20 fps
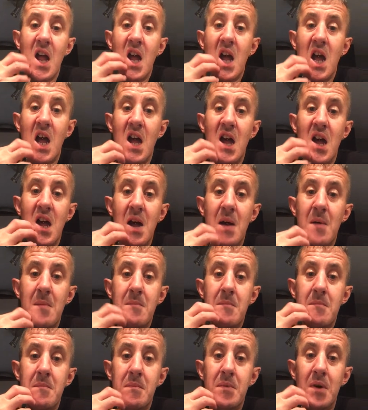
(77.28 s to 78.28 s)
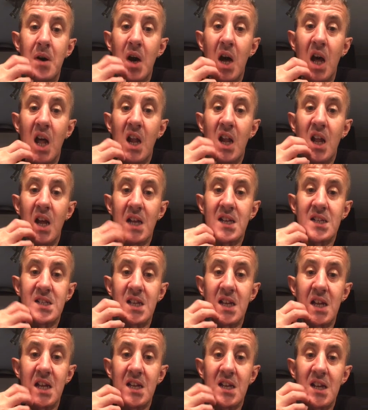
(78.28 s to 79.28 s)
Um, but like I
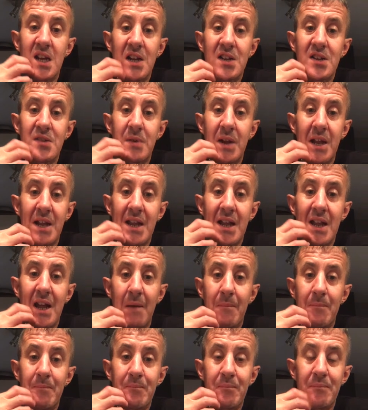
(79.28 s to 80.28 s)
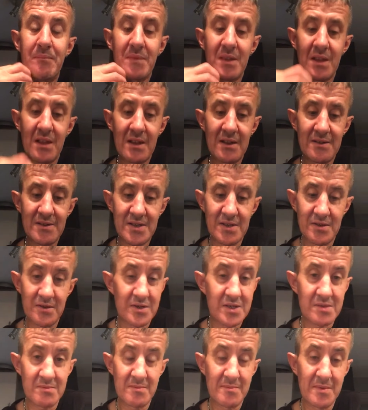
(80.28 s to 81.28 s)
say, I do what I can. I've still
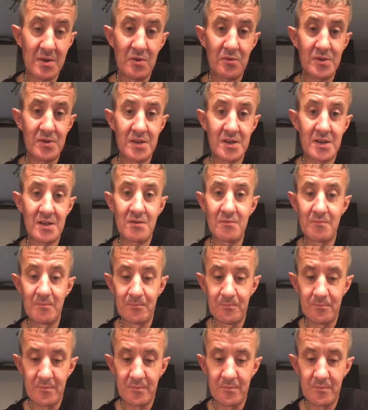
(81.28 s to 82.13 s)
got some of my own to do.